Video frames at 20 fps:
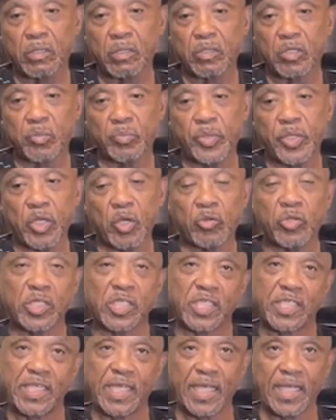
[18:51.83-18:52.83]
to be on
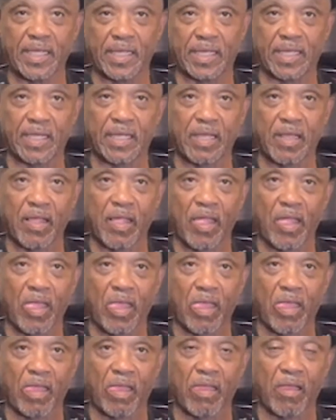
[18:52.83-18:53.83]
his tank
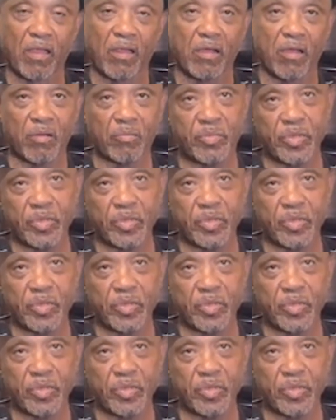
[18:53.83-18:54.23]
or